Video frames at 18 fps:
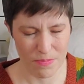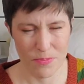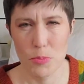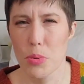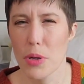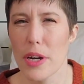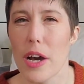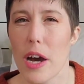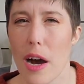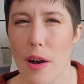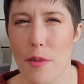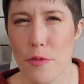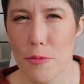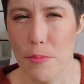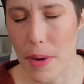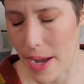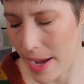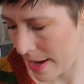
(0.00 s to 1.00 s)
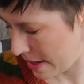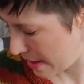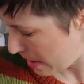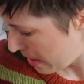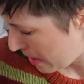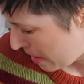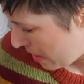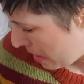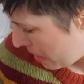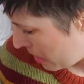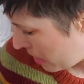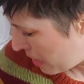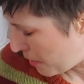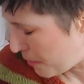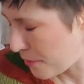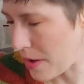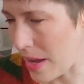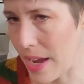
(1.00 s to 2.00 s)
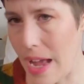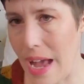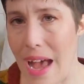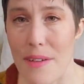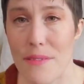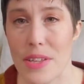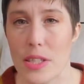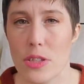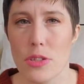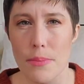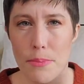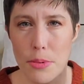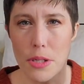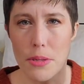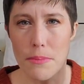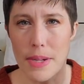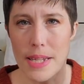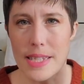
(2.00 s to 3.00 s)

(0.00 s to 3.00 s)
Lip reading: put off by the fact having to put my